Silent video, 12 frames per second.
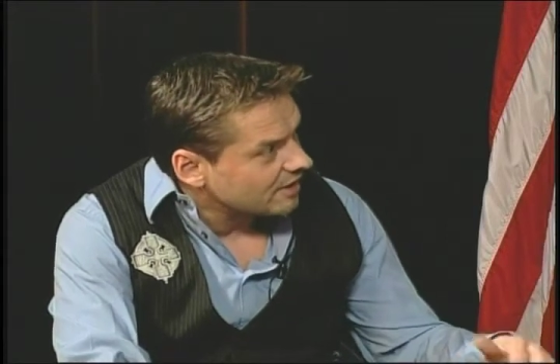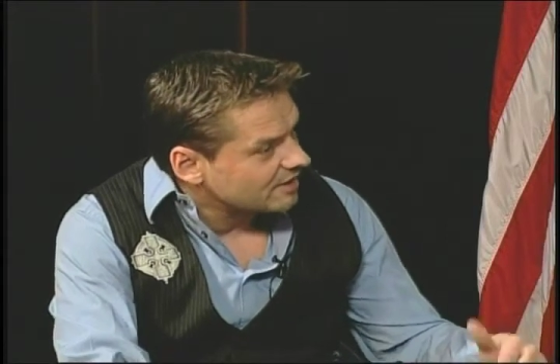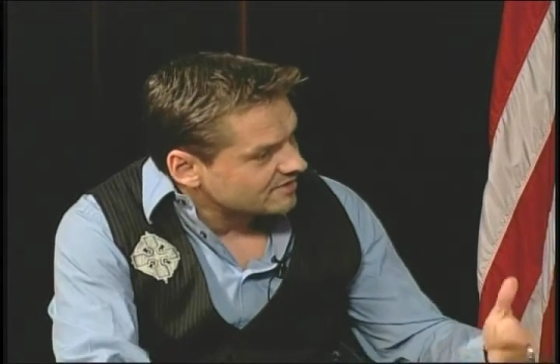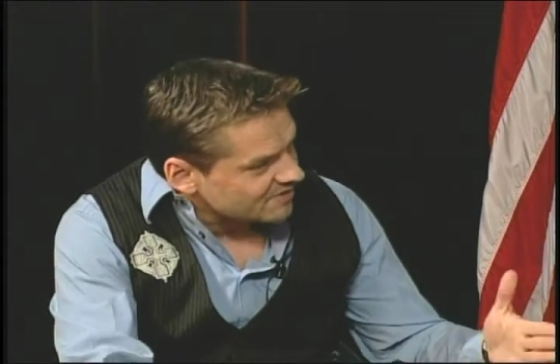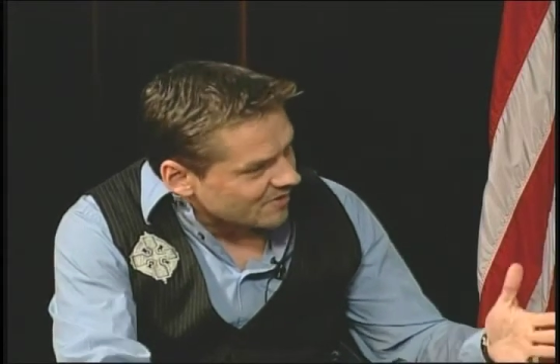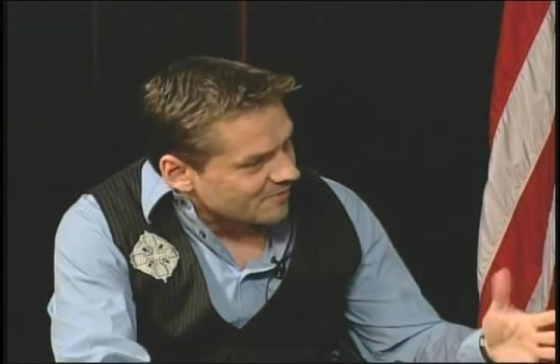
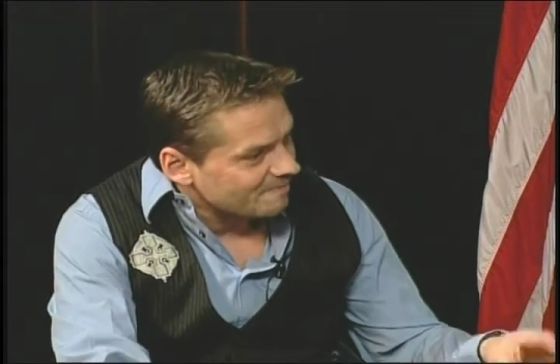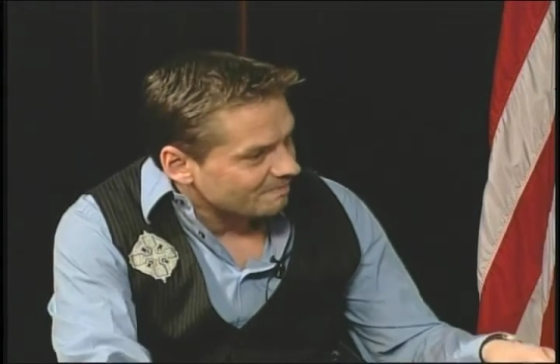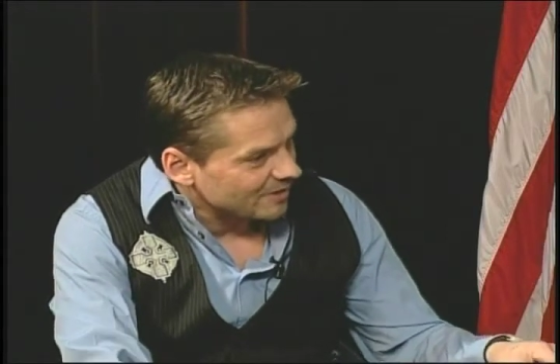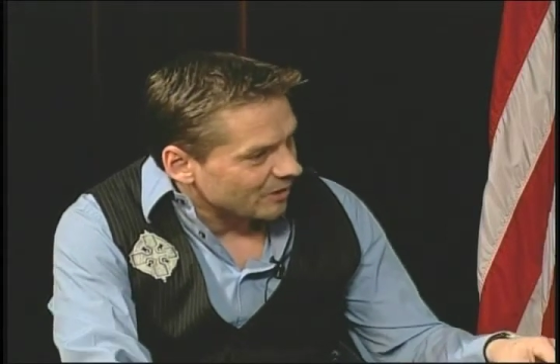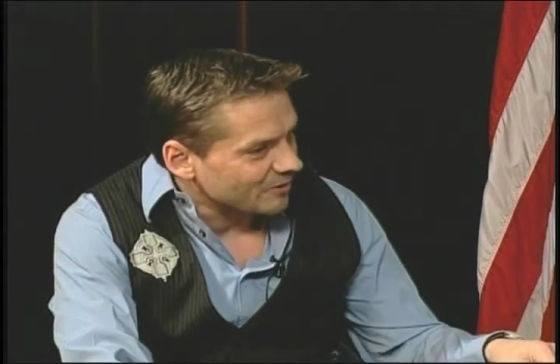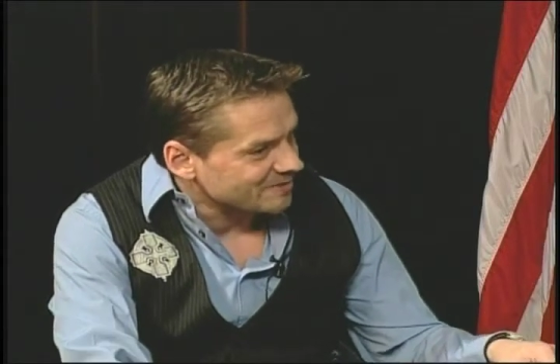so
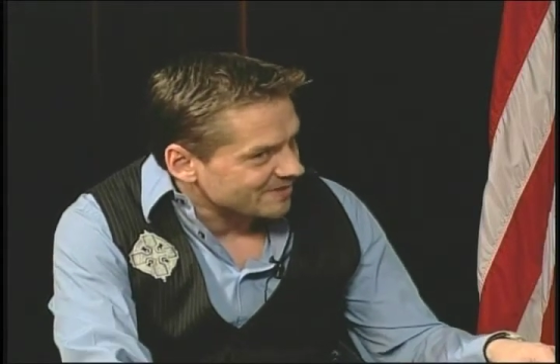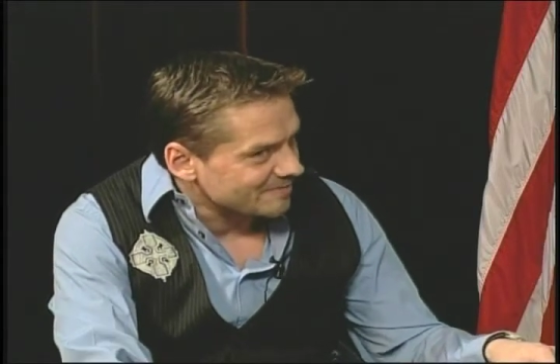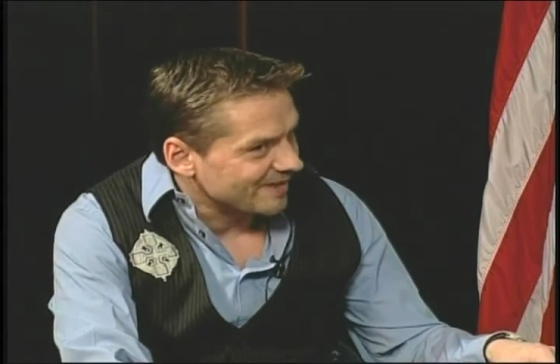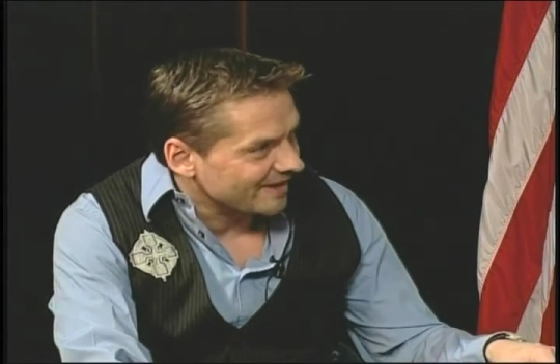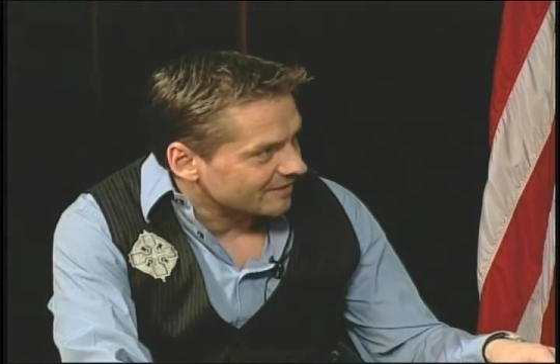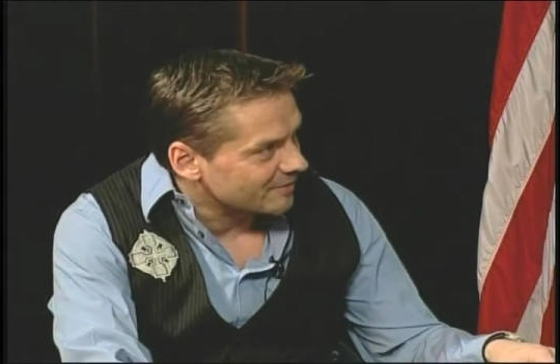Lowell seemed
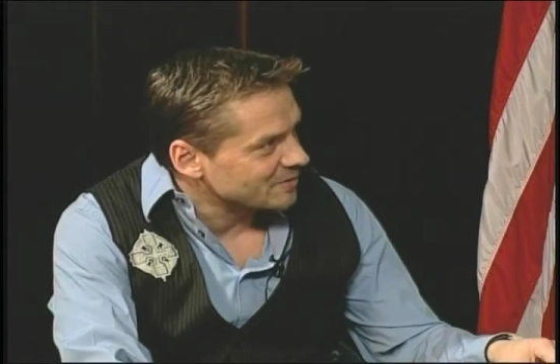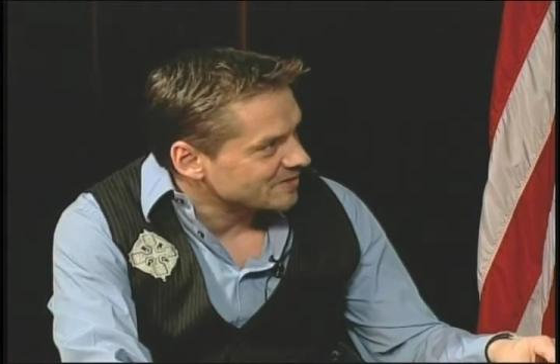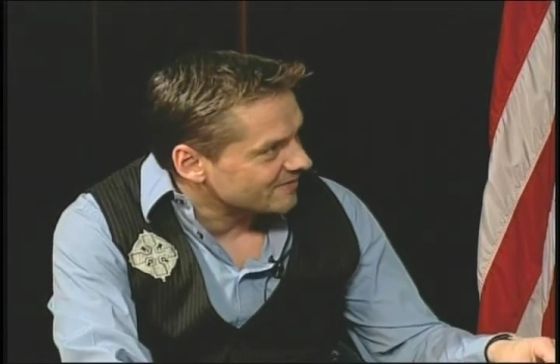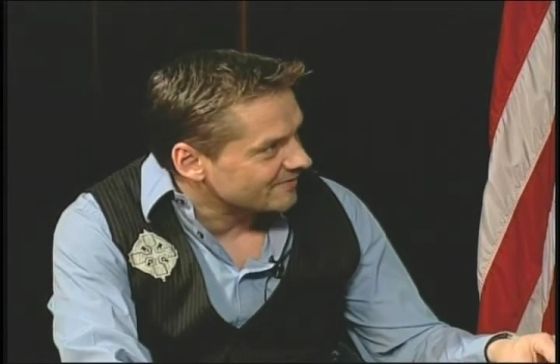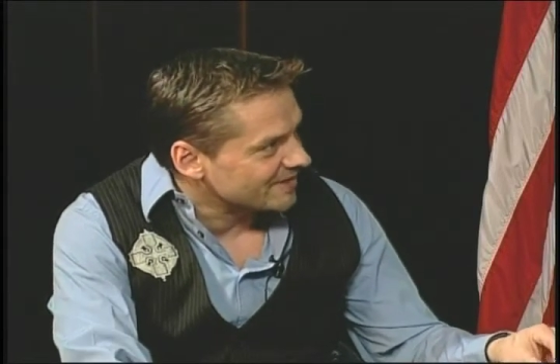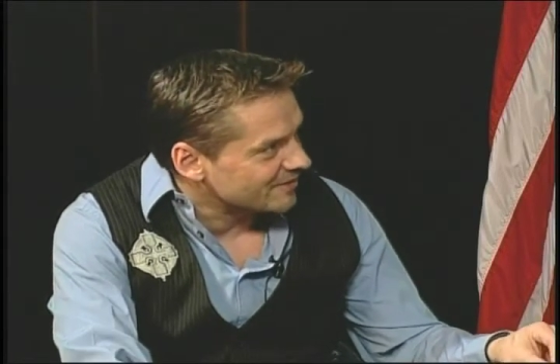like the most
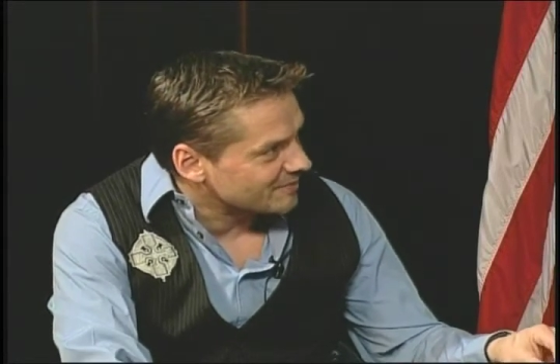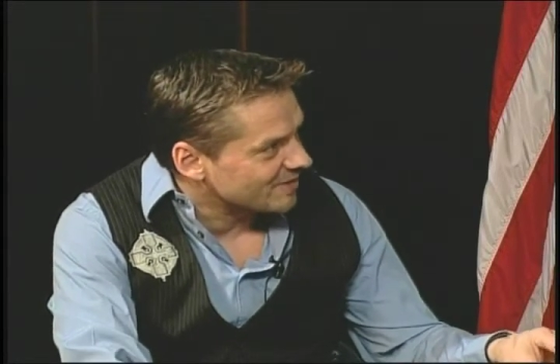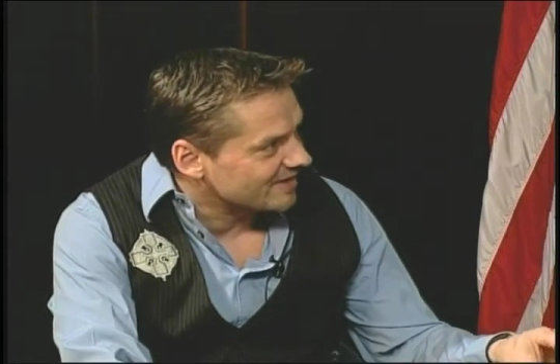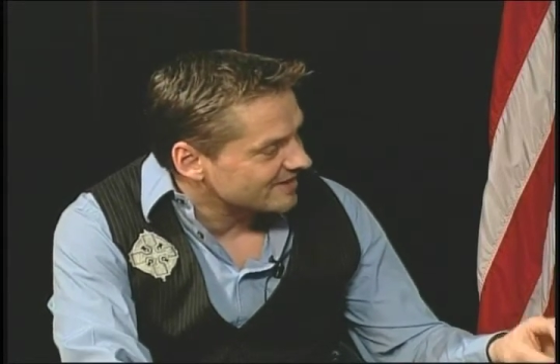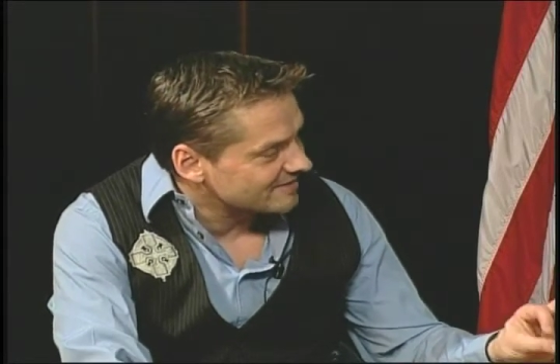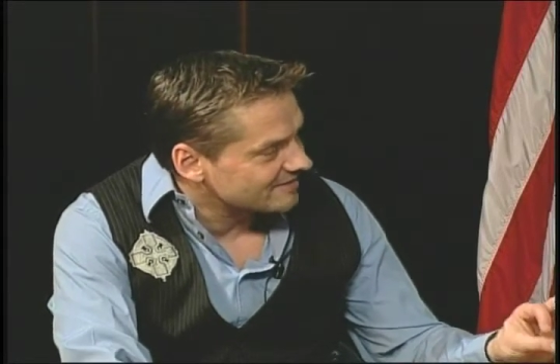convenient
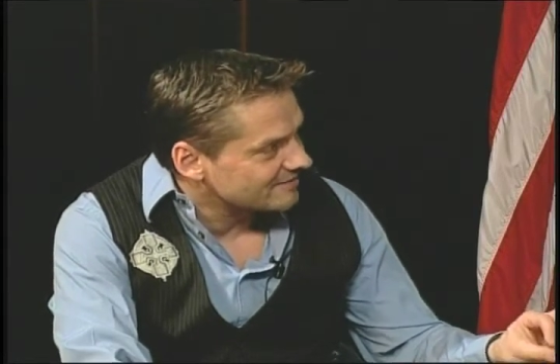place.